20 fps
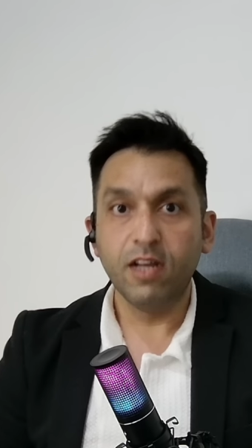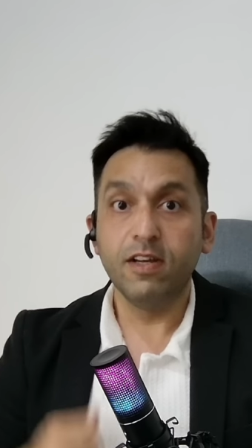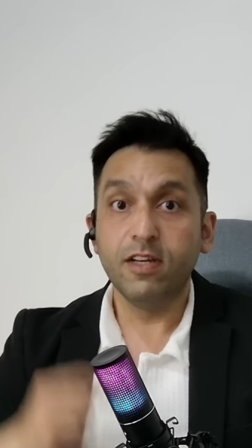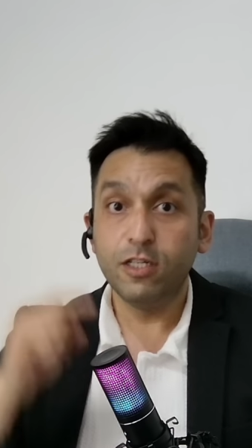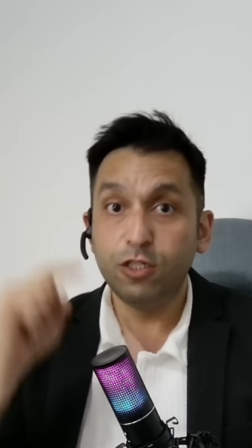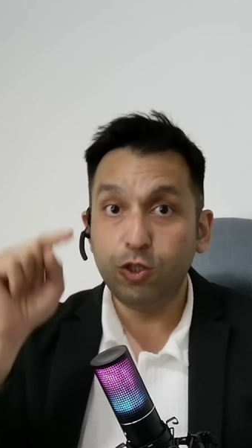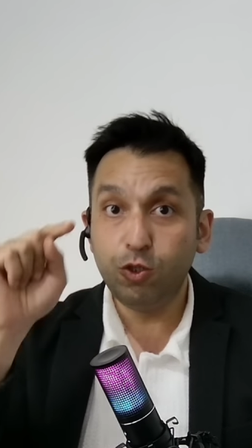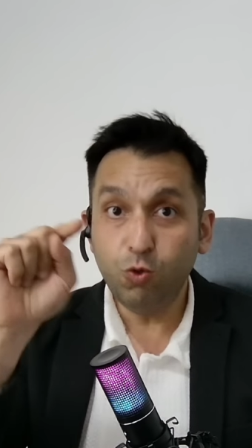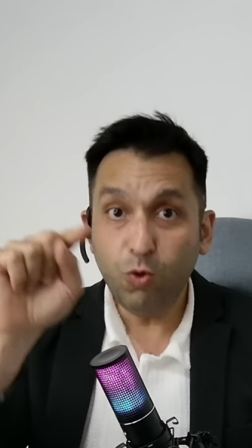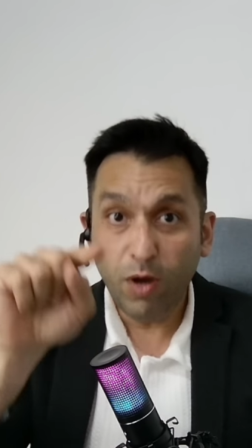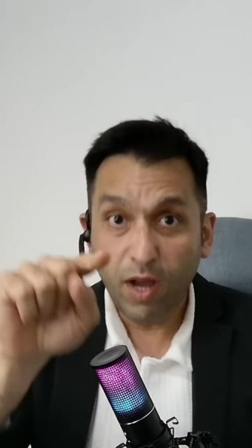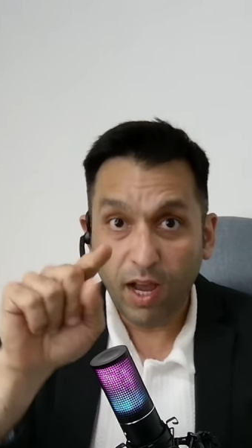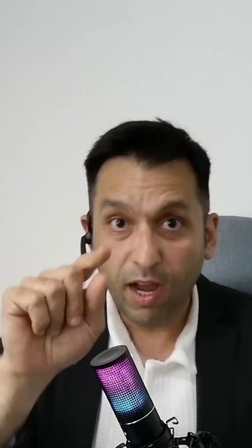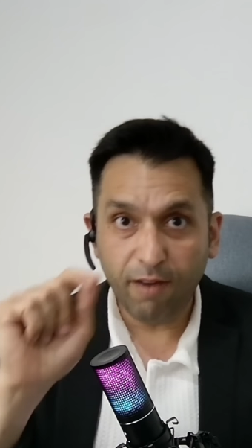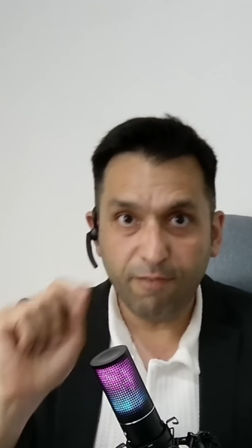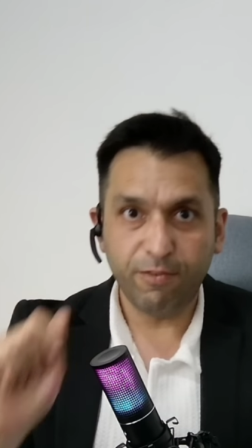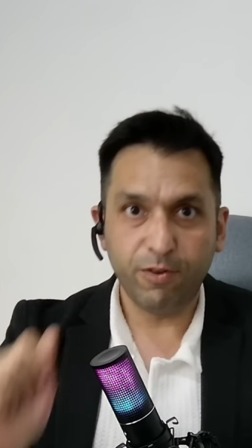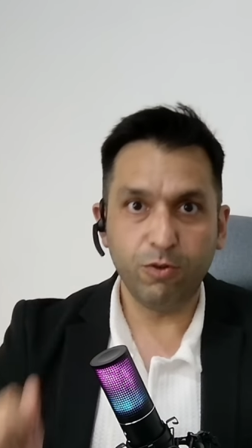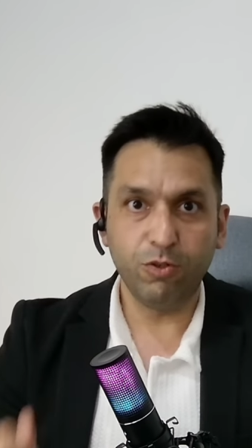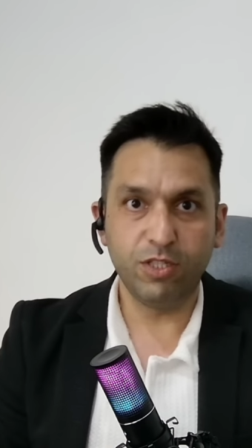You
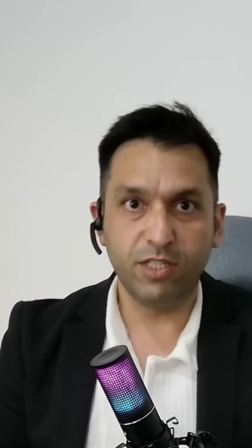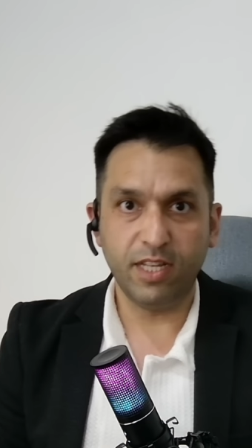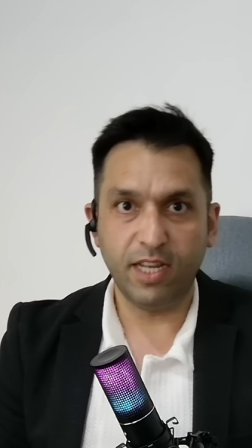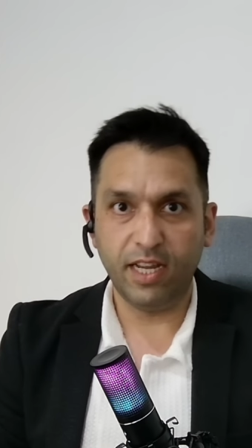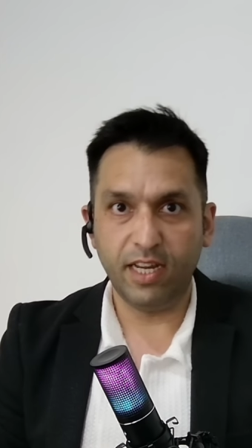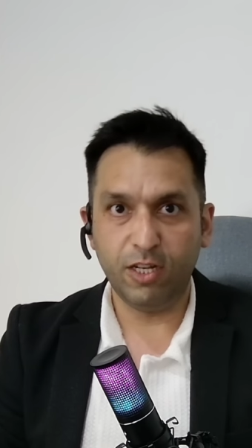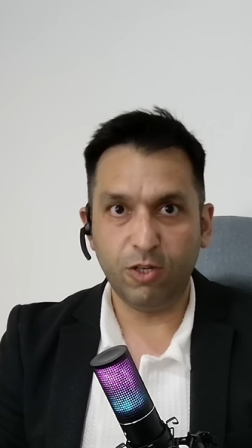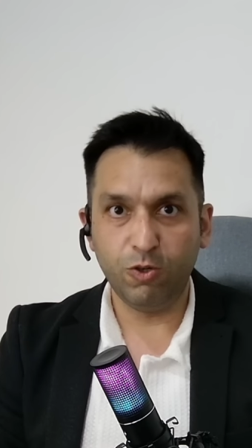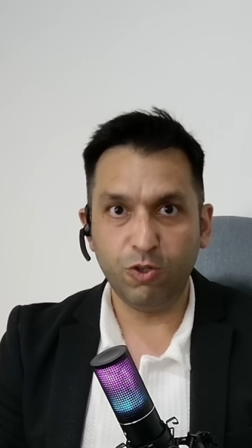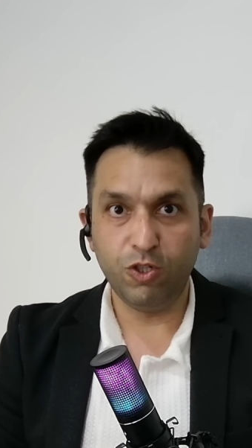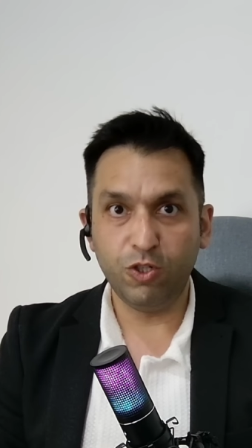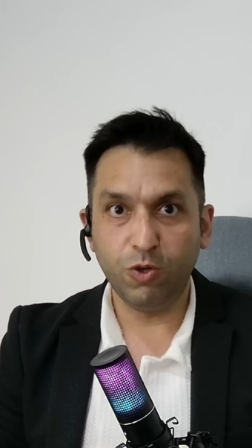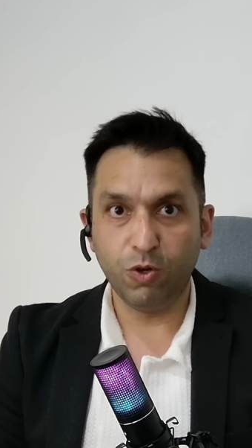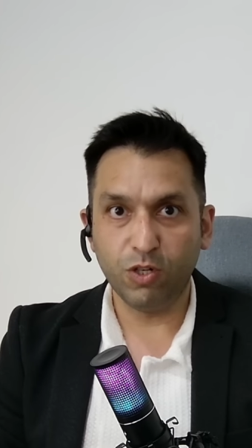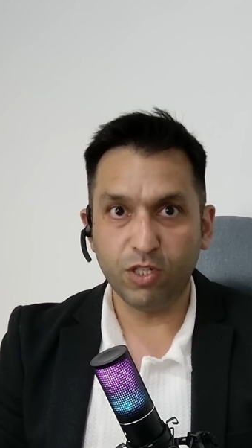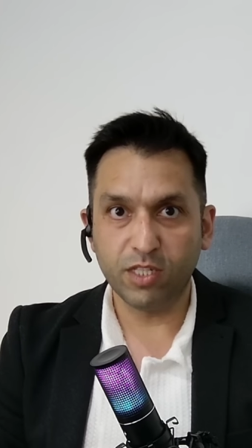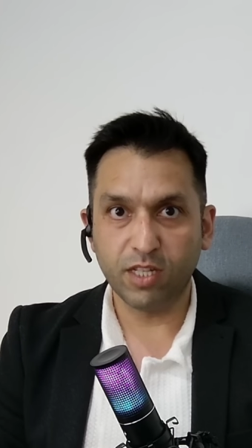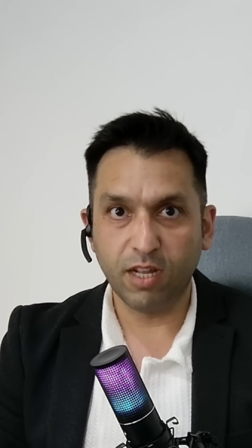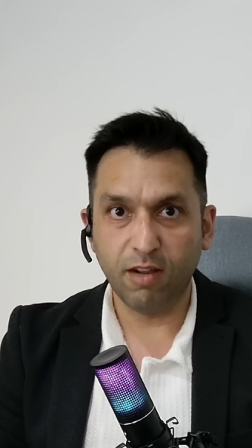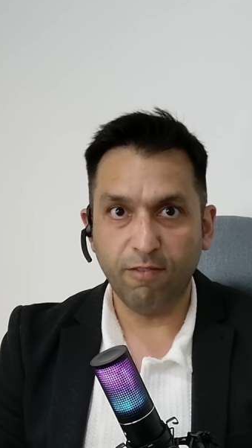have to say to
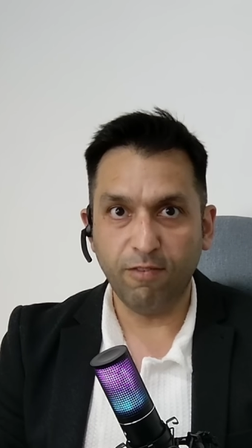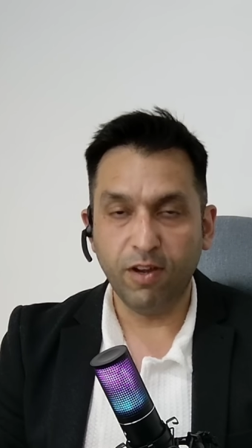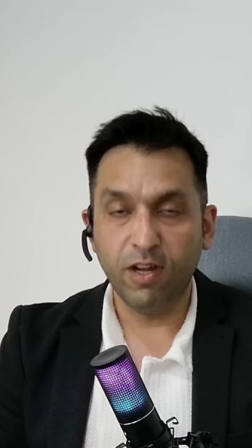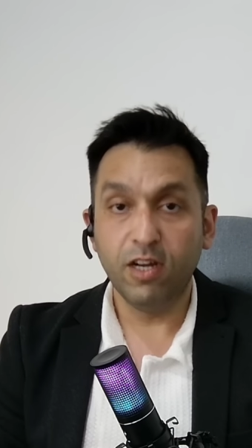yourself